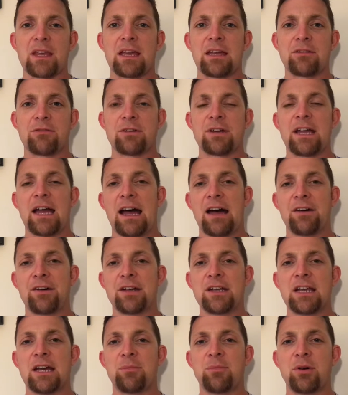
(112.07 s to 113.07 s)
In
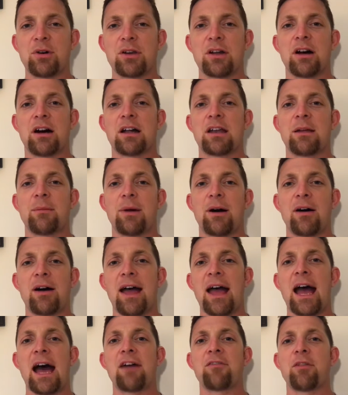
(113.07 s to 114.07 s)
reality, I put on about
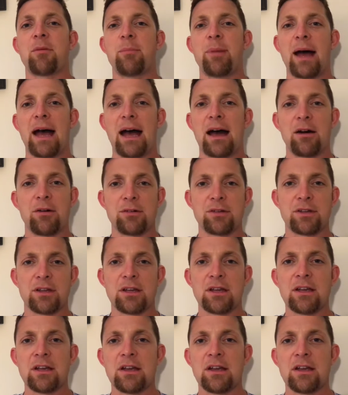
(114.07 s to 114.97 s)
half a pound.